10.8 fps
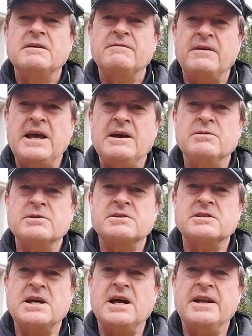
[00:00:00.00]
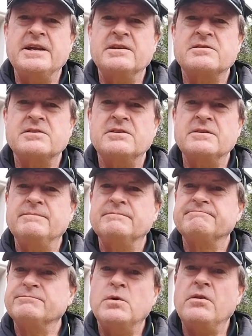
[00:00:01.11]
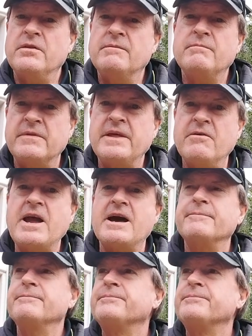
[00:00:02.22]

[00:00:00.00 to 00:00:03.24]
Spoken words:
flowers starting to, well, they're out.